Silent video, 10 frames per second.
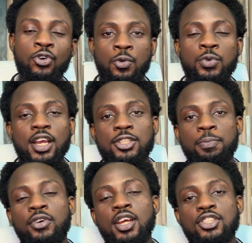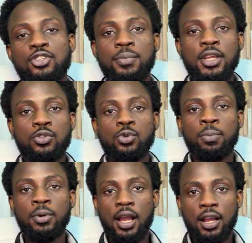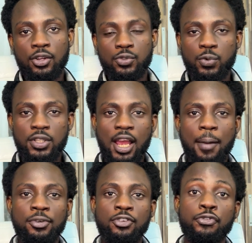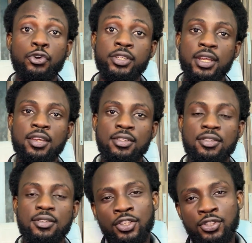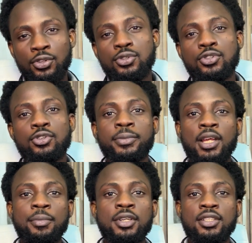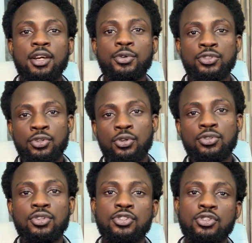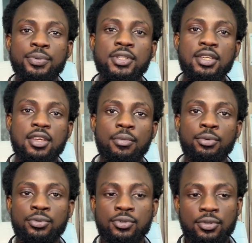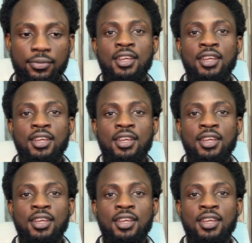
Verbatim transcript: we experienced some network blackouts which happened for days due to some damage that was done to the subsea cables.